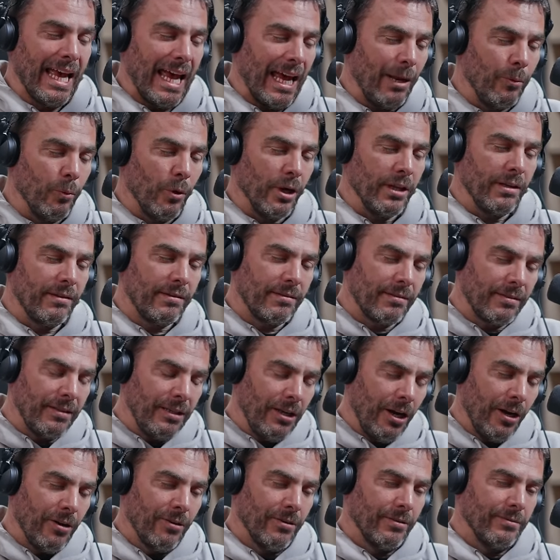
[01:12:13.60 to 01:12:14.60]
And once,
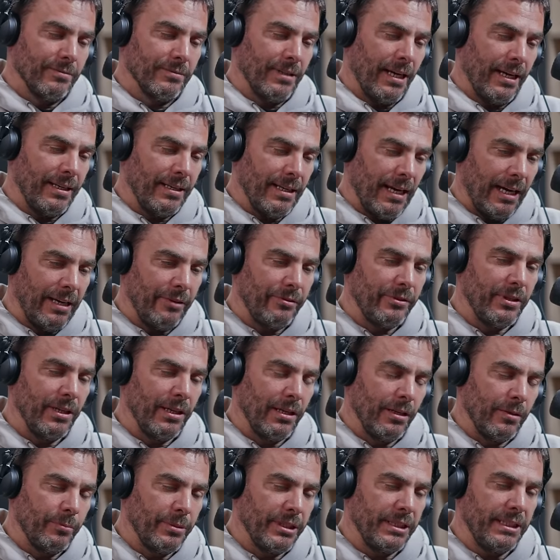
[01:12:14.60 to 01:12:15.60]
you know, I dived a
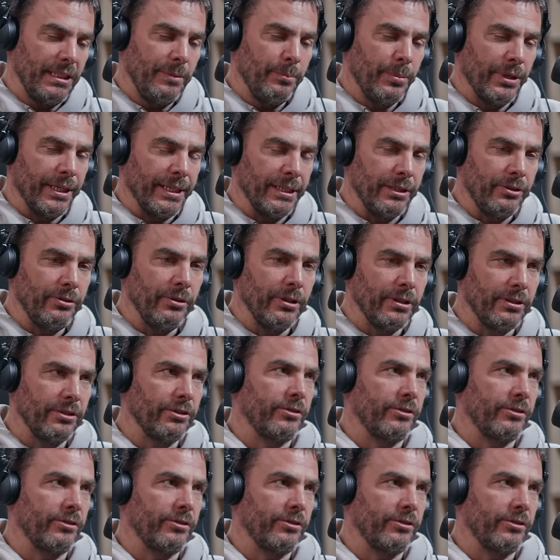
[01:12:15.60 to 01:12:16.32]
little bit deeper into it,